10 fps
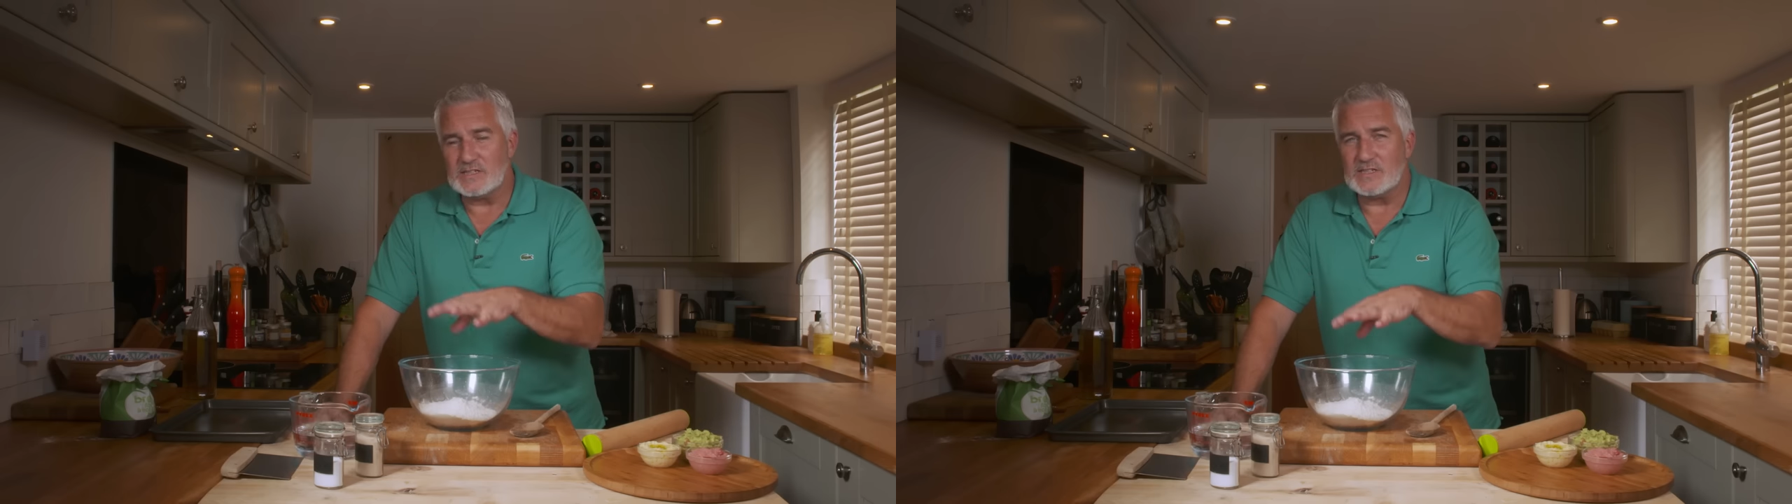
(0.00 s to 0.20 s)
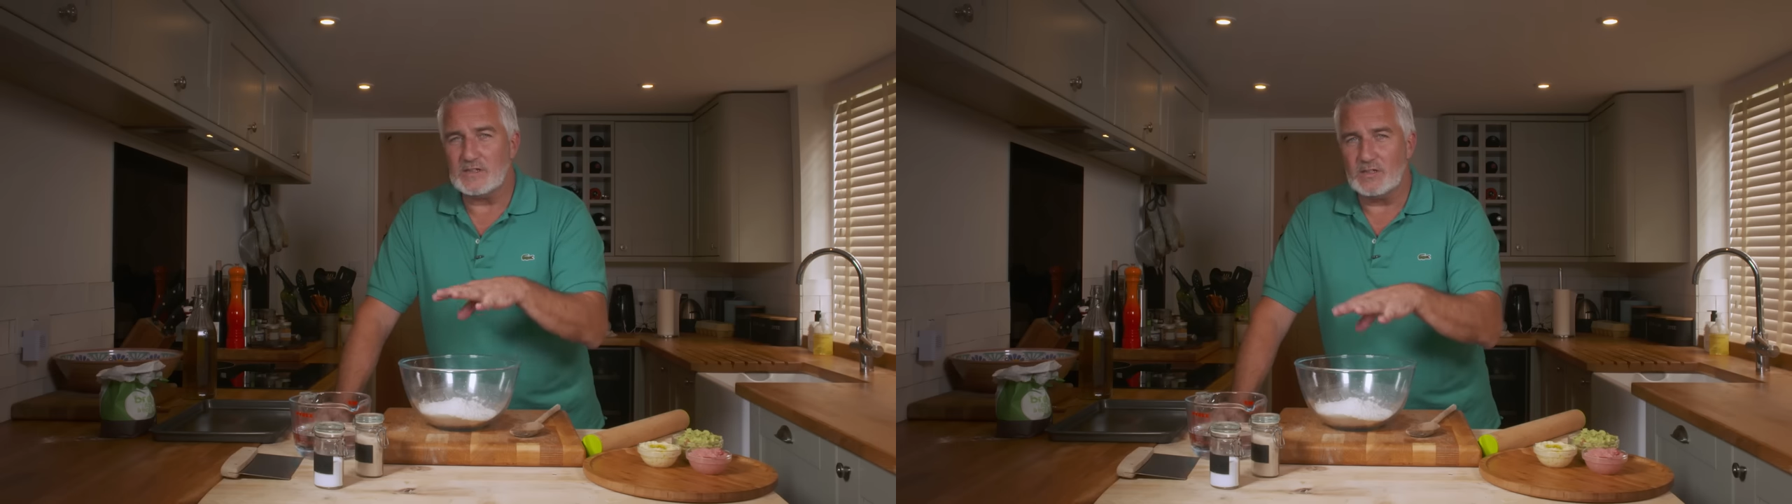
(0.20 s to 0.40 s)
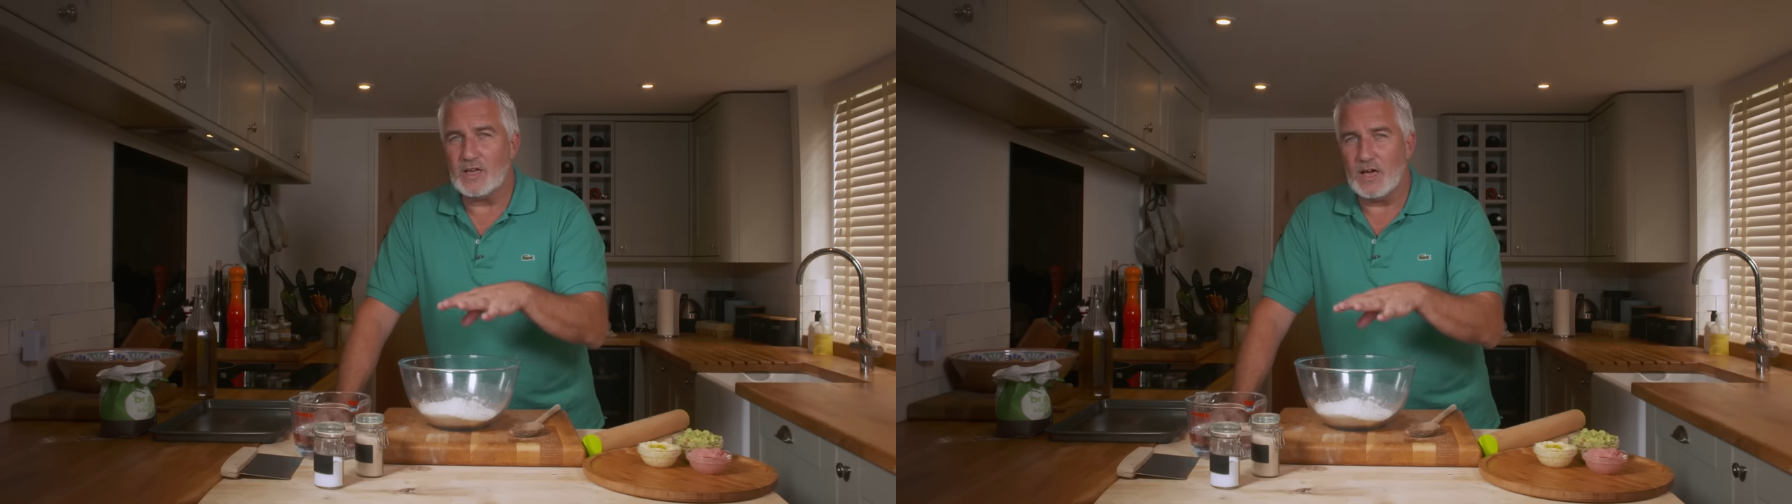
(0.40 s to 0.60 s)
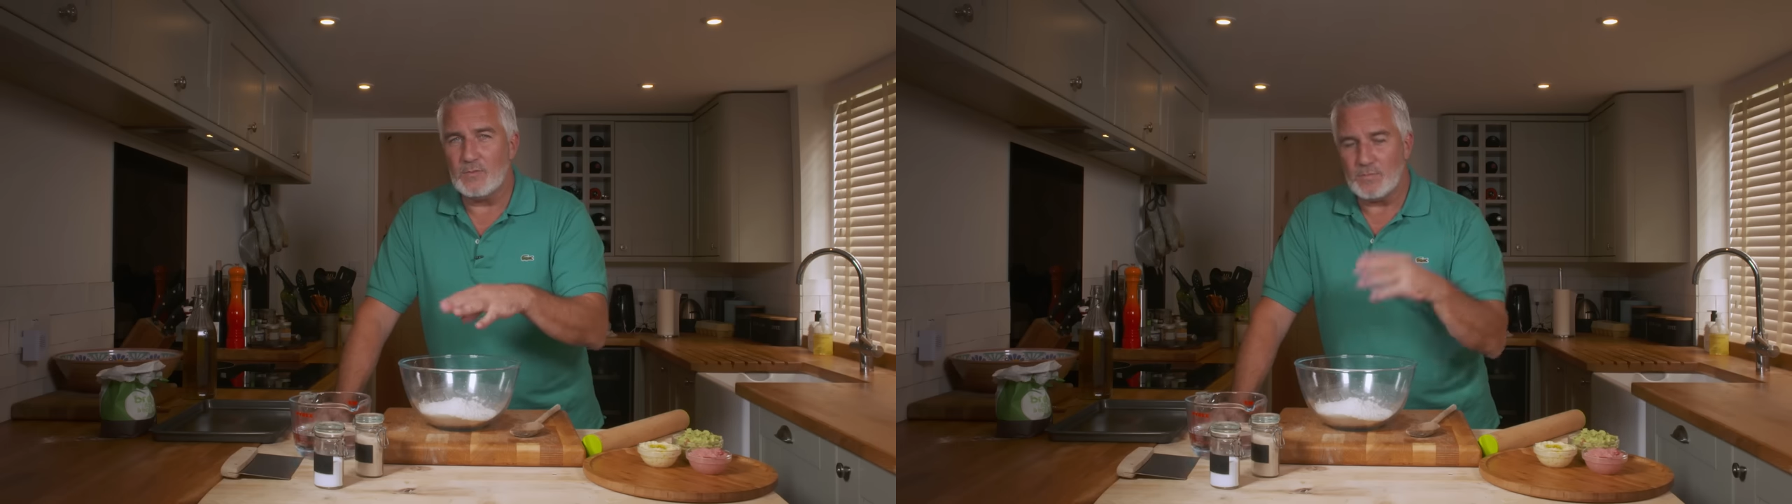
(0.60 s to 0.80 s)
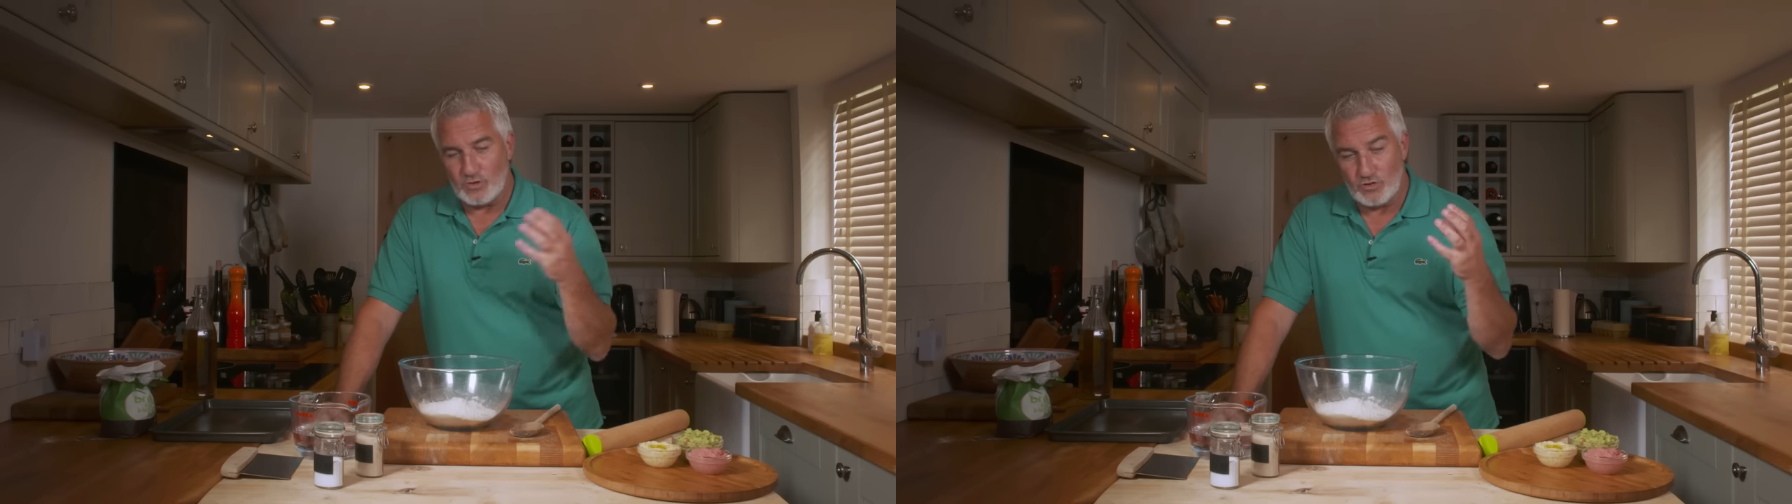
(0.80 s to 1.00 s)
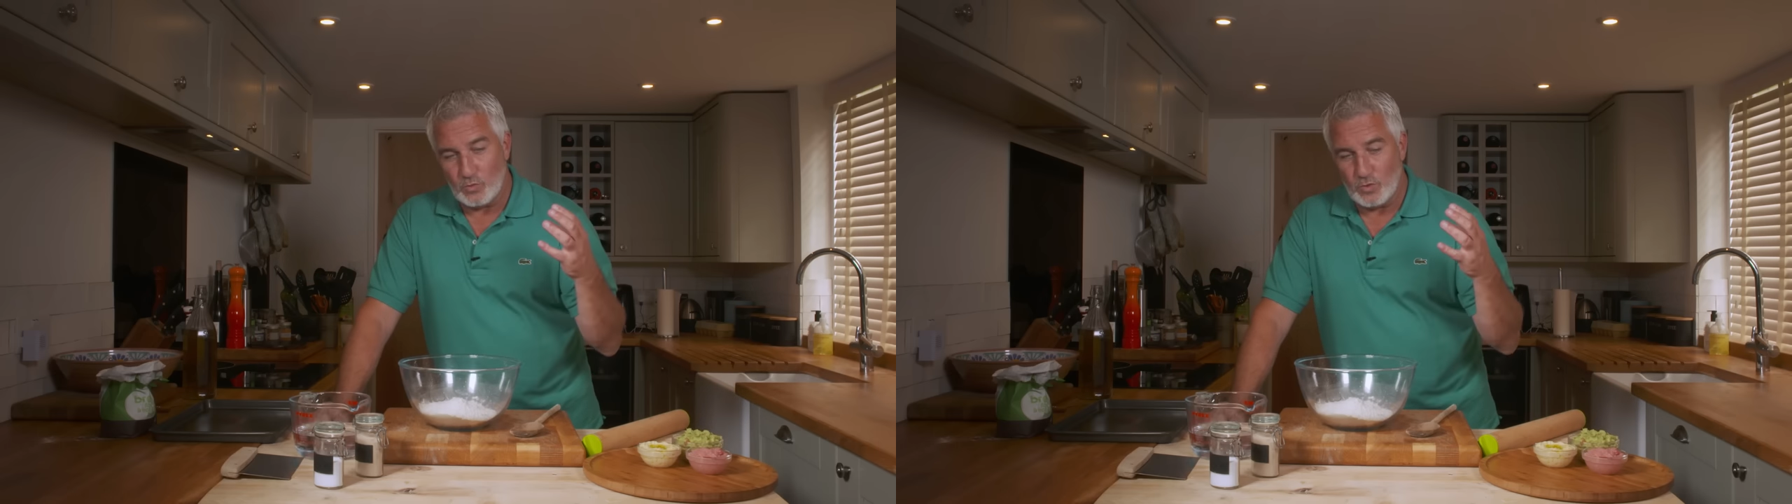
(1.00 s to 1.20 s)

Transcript: as it'll go because you